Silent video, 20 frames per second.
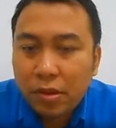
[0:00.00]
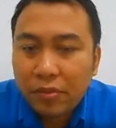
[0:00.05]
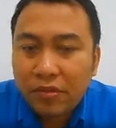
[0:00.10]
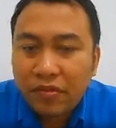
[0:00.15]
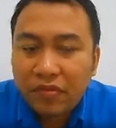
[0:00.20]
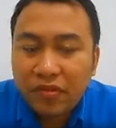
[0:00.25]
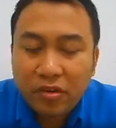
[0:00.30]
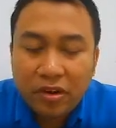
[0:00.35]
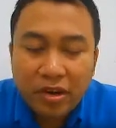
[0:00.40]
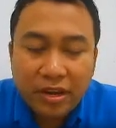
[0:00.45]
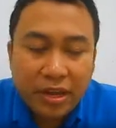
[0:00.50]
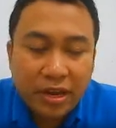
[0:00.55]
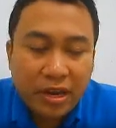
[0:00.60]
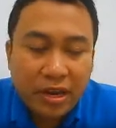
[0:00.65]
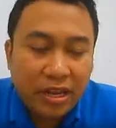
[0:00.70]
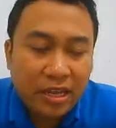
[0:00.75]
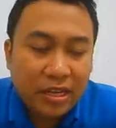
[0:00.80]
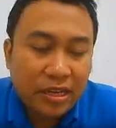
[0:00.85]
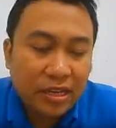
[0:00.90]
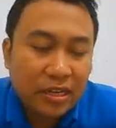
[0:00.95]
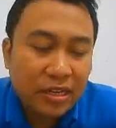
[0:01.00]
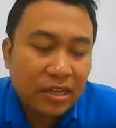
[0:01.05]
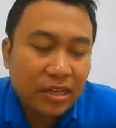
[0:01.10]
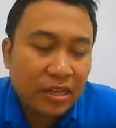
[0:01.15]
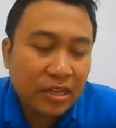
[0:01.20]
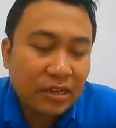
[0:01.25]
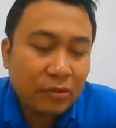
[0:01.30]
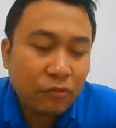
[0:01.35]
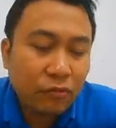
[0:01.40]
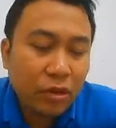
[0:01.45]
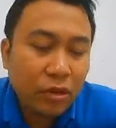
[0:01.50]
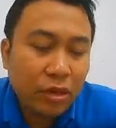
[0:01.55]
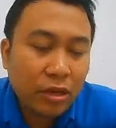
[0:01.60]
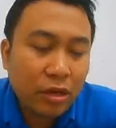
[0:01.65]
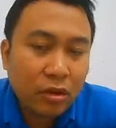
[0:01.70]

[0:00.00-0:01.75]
But before that, we